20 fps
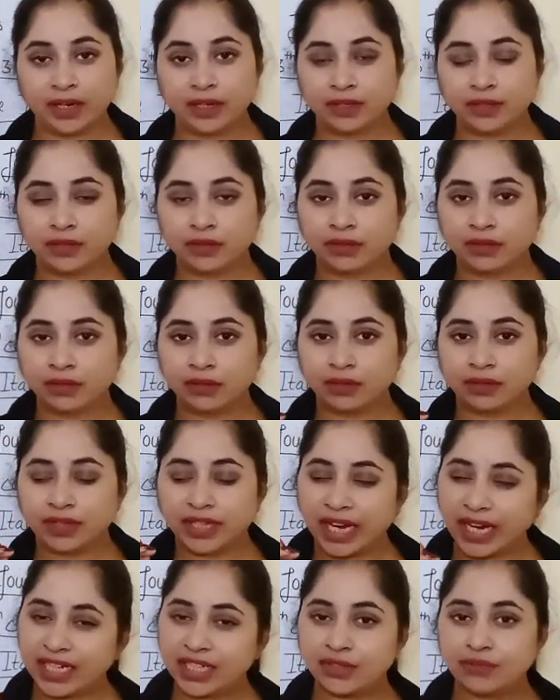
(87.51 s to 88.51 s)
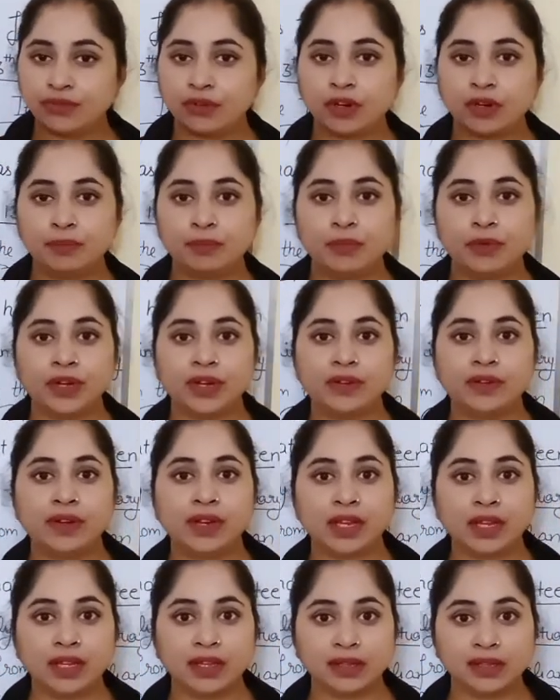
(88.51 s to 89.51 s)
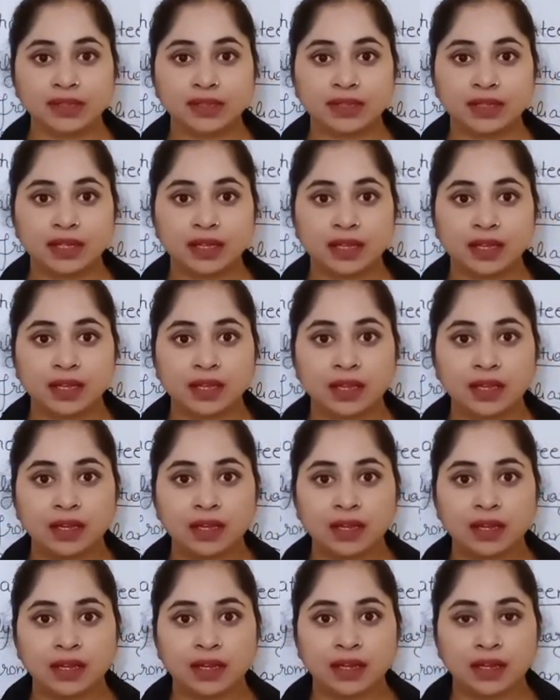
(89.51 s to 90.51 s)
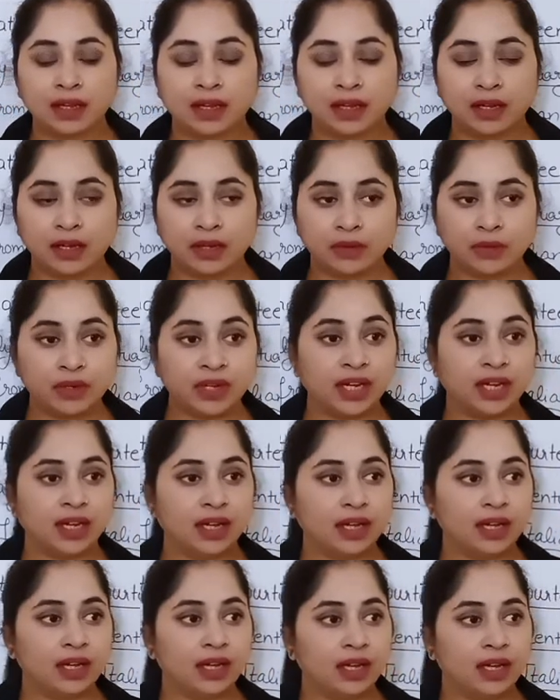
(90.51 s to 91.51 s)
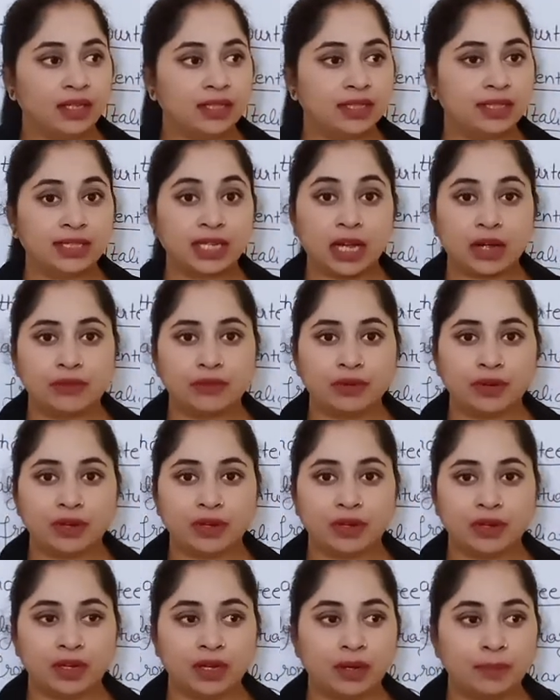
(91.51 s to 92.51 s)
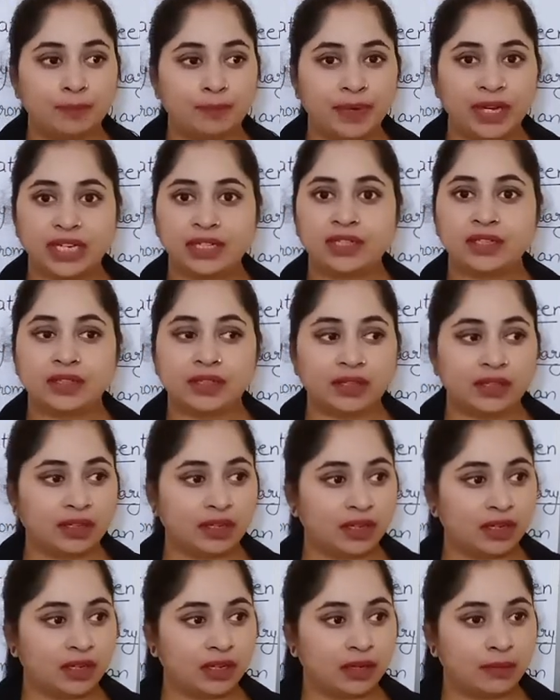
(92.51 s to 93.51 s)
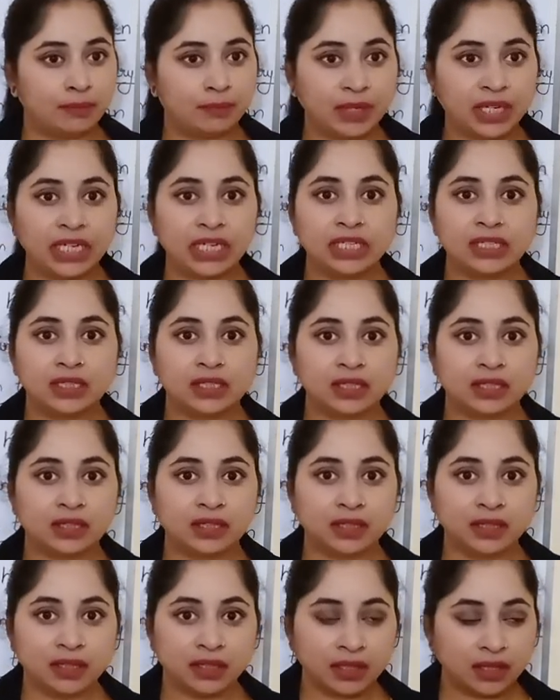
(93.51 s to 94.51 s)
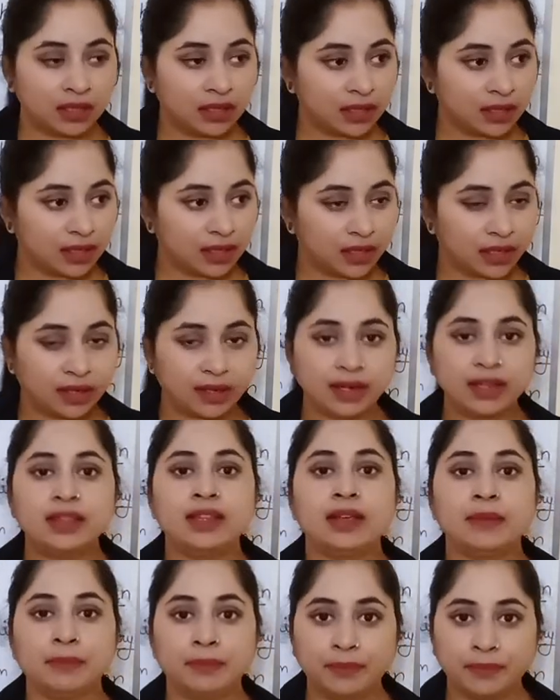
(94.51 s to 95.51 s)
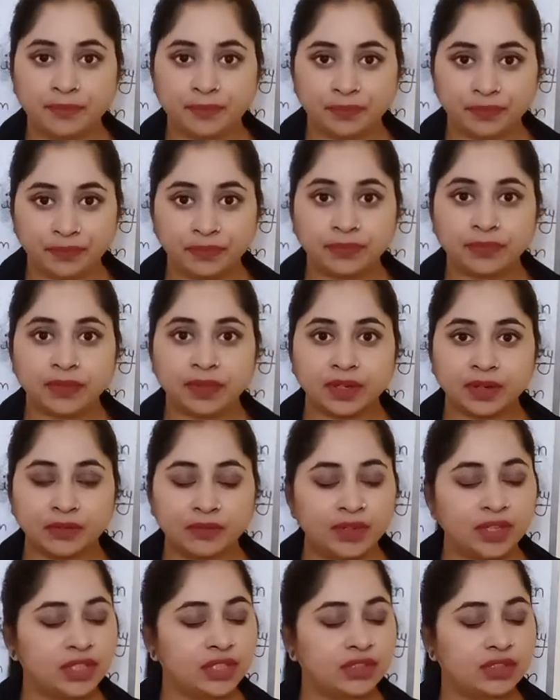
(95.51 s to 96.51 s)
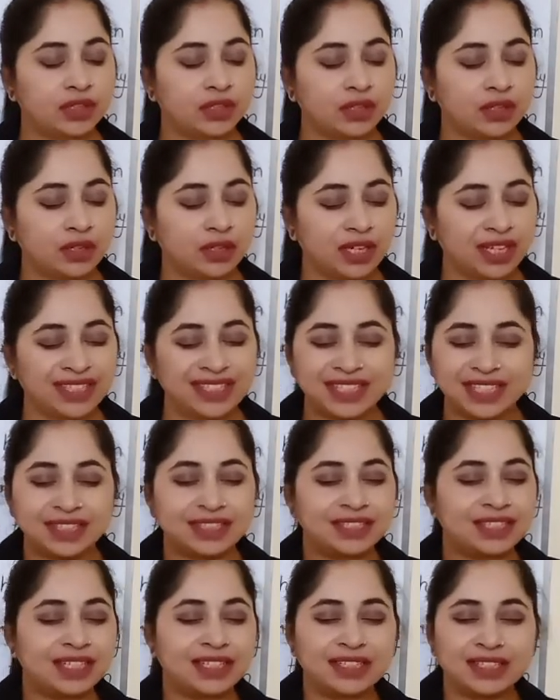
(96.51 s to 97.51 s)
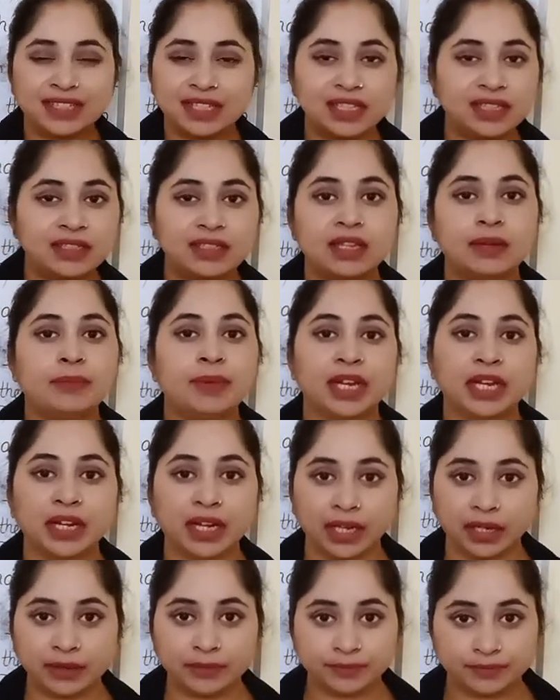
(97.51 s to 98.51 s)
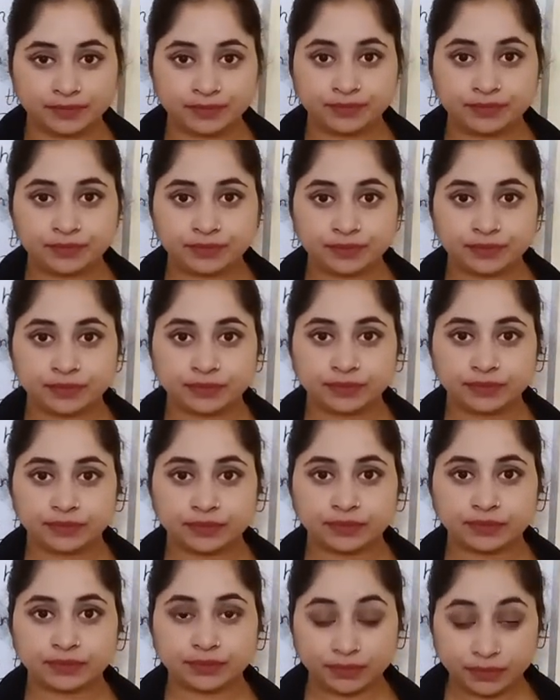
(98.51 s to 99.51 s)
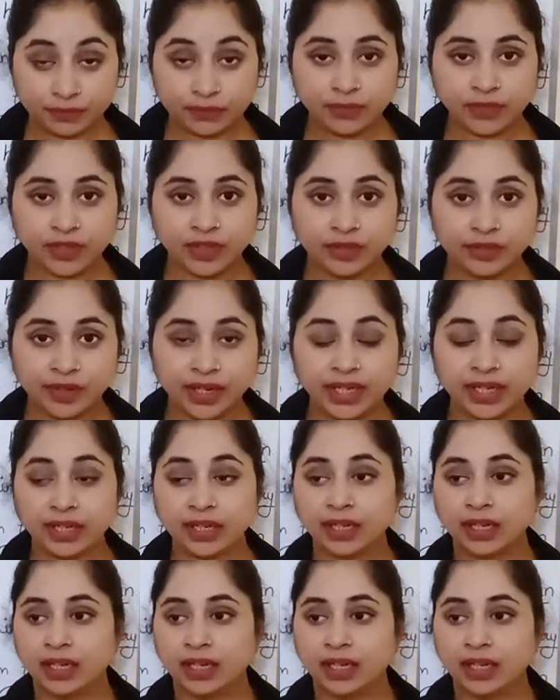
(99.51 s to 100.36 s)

So that's what poetry is. Okay, a sound, a pattern, a beat, a rhythm which existed since the beginning, right?